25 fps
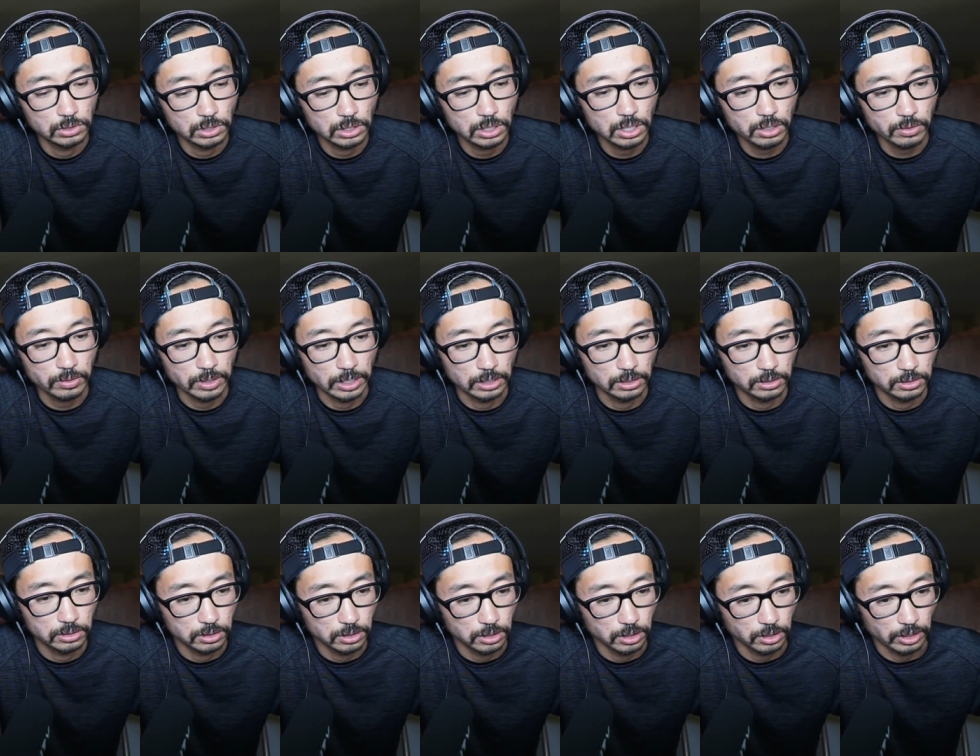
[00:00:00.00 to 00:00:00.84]
All
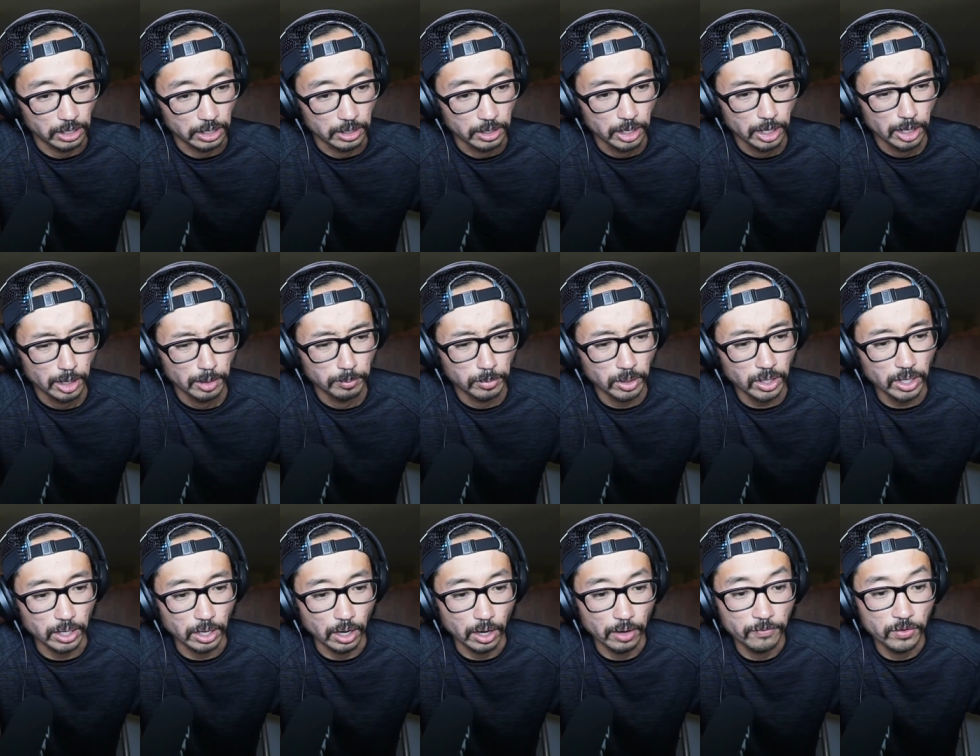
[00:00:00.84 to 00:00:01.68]
right.
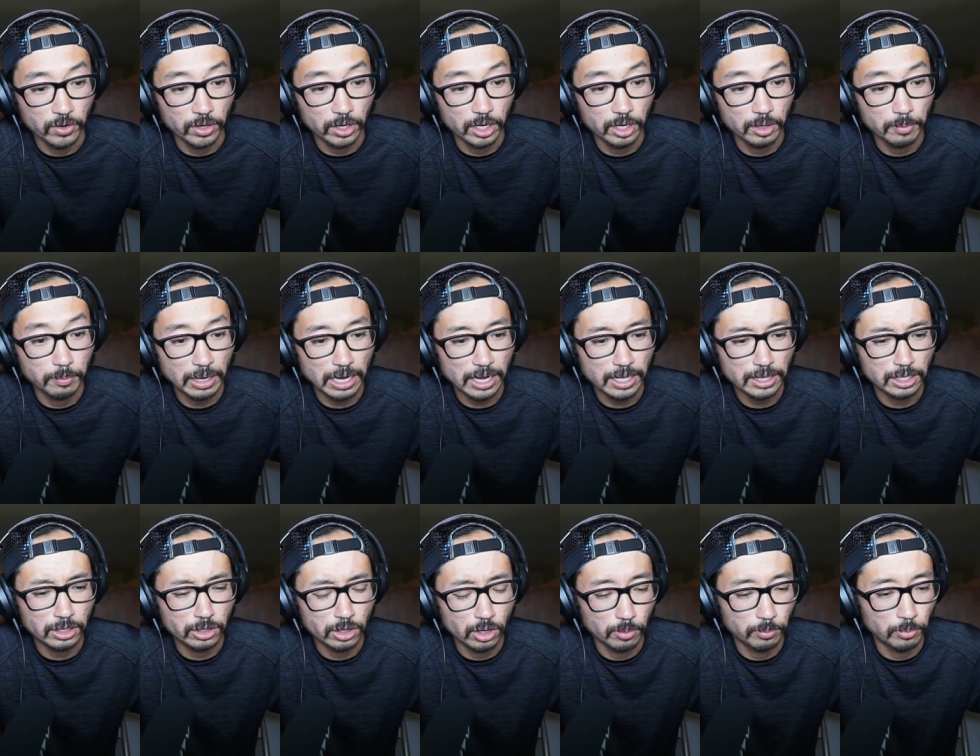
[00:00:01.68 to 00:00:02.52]
But if you're going to buy
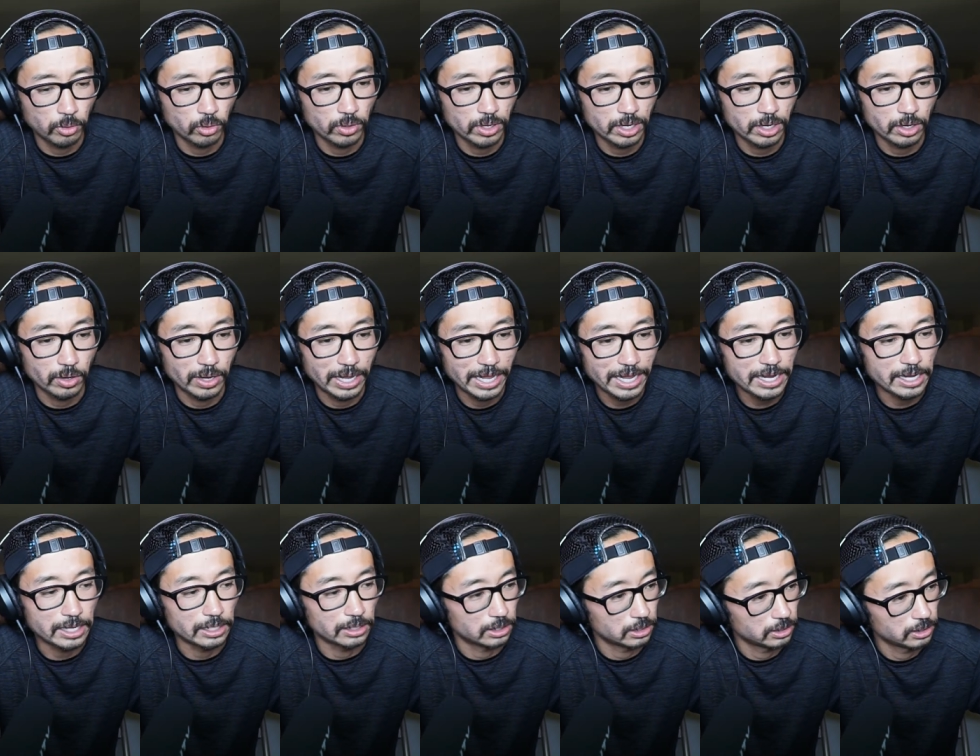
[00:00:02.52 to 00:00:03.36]
the GoPro Hero
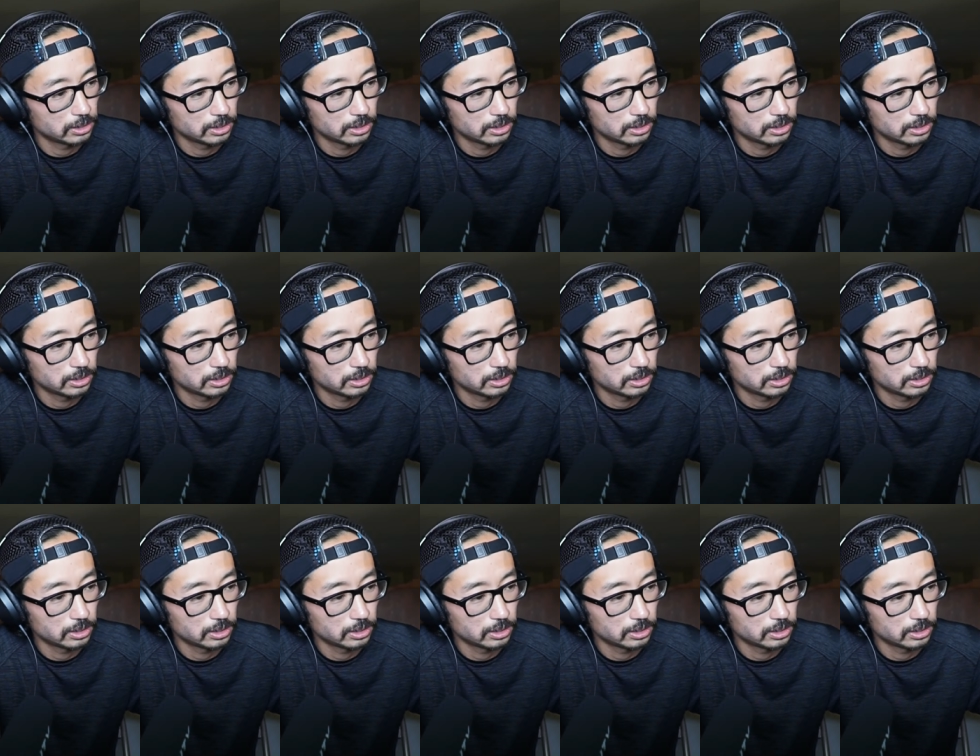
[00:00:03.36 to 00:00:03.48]
8,